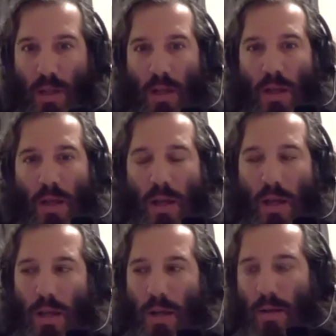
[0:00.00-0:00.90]
And
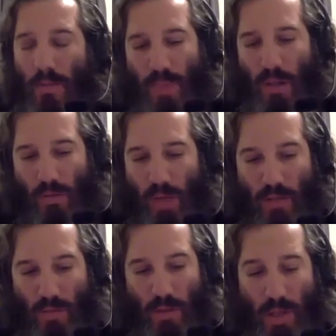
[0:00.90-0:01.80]
well, that's one.
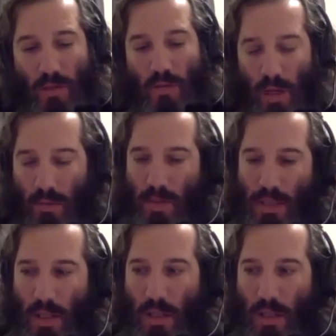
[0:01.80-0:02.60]
Two, I would say,